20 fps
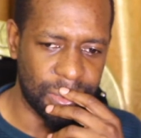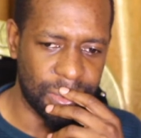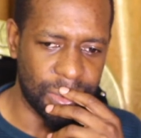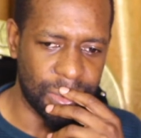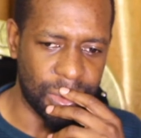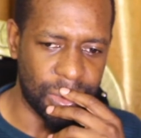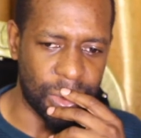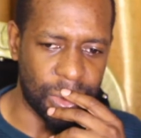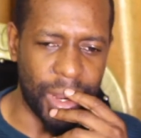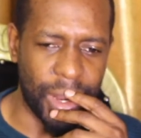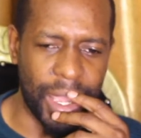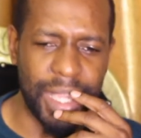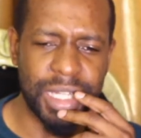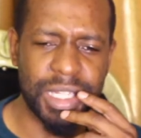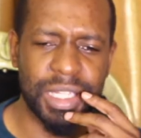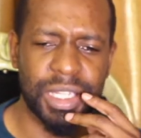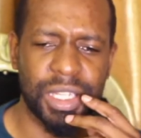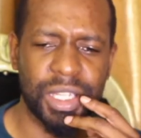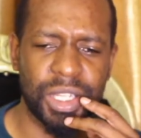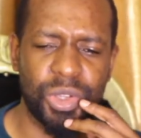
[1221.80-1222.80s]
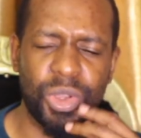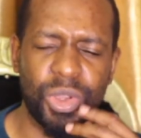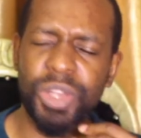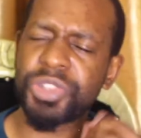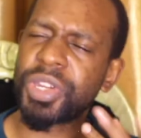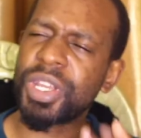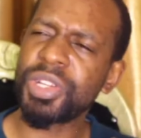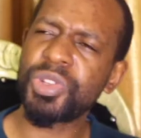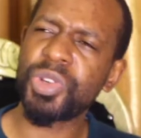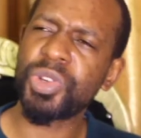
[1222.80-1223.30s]
All right? You are
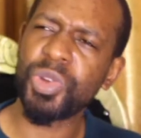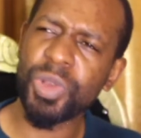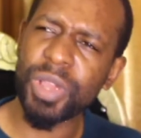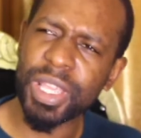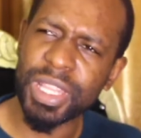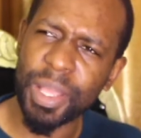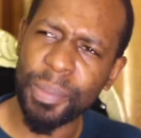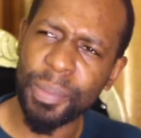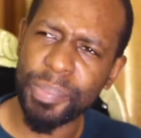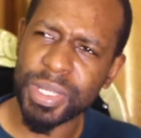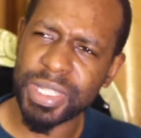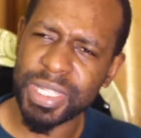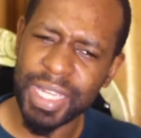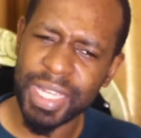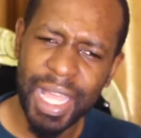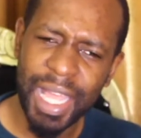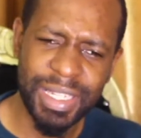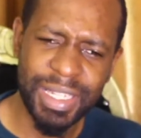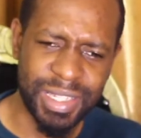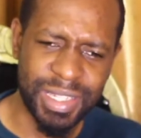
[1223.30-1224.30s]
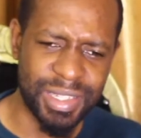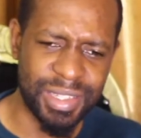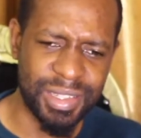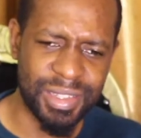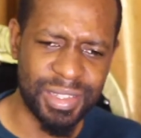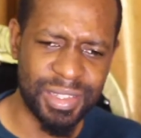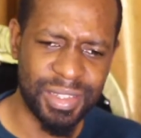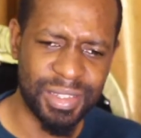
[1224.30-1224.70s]
trying to look at the personalities.